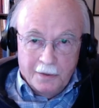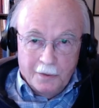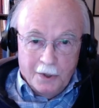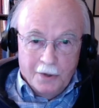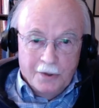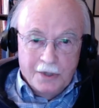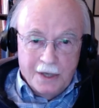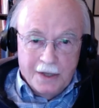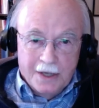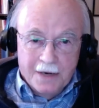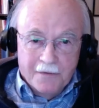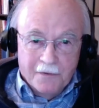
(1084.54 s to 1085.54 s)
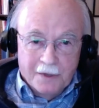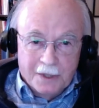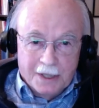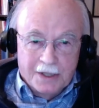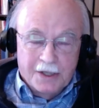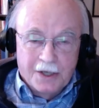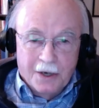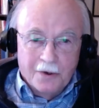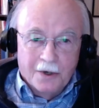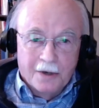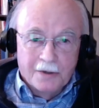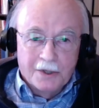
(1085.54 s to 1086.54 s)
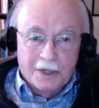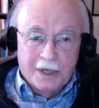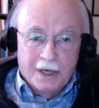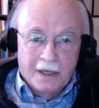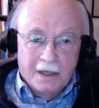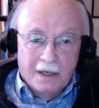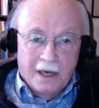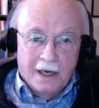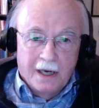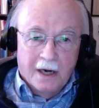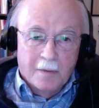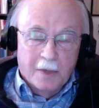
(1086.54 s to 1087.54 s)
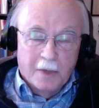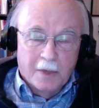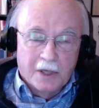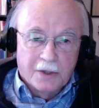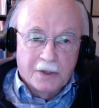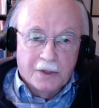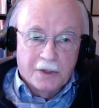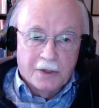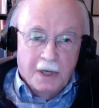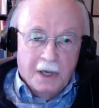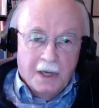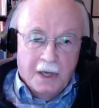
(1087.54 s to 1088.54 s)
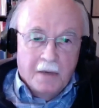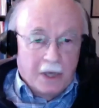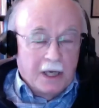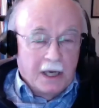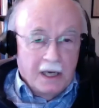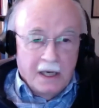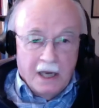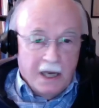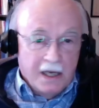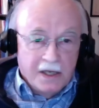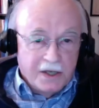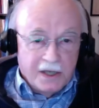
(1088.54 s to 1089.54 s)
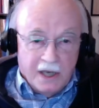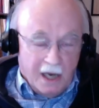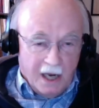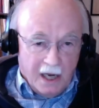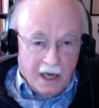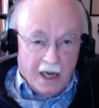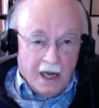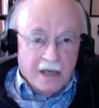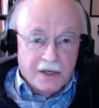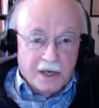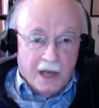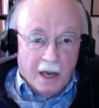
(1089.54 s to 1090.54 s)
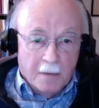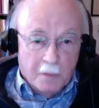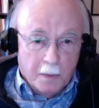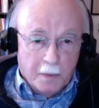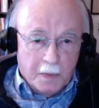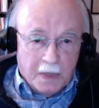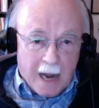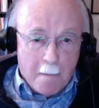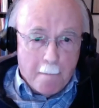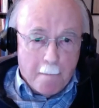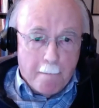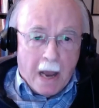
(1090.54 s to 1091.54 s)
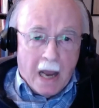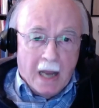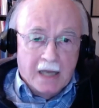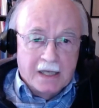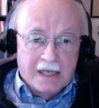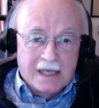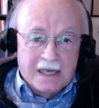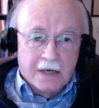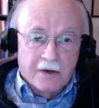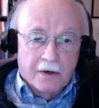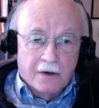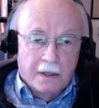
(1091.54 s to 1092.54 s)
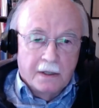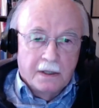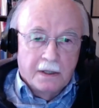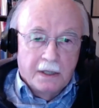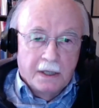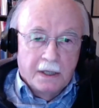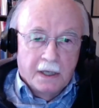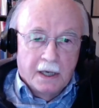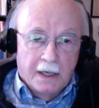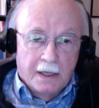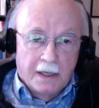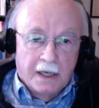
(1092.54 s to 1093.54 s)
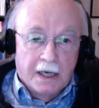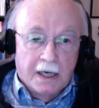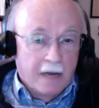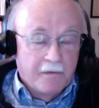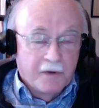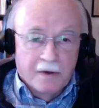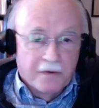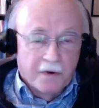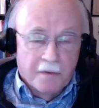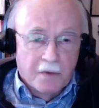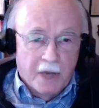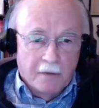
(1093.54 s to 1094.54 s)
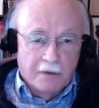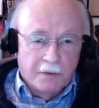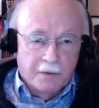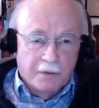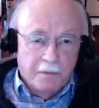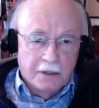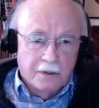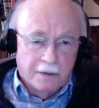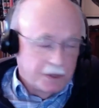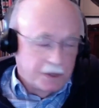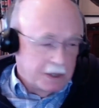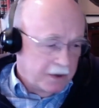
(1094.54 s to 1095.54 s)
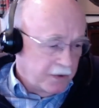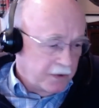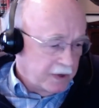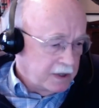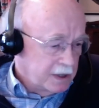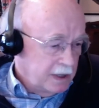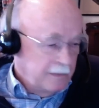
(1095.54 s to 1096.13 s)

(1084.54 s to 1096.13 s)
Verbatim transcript: You, you see the difference. It's so close in, in Arabic script, but it is it is al-Mutabsir. Uh, and I've confirmed that with manuscripts and other things.